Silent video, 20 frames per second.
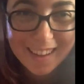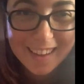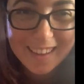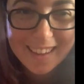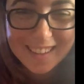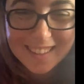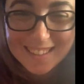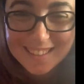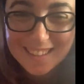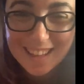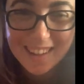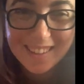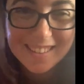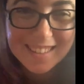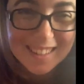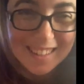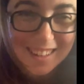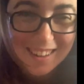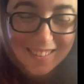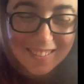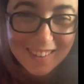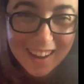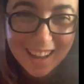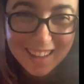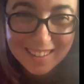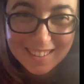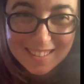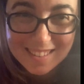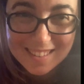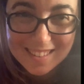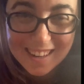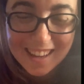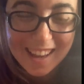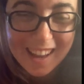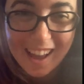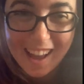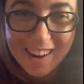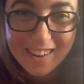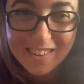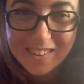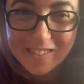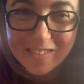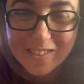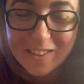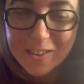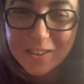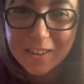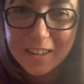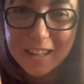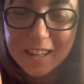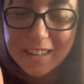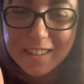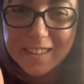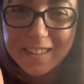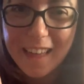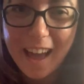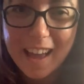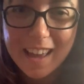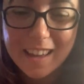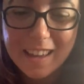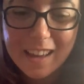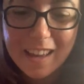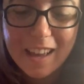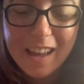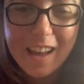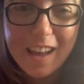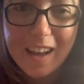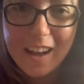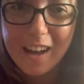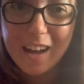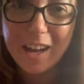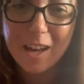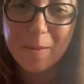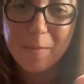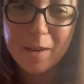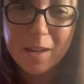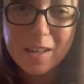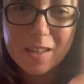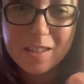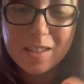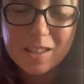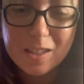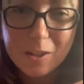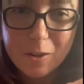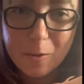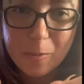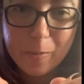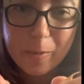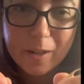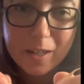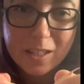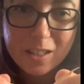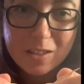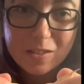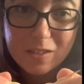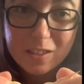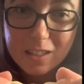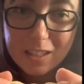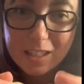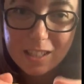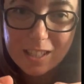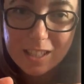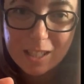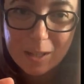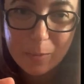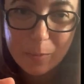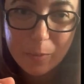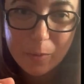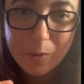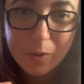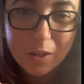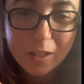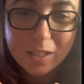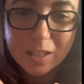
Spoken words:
It sounds like a rattlesnake. I don't know if you can hear that. But it's really simple.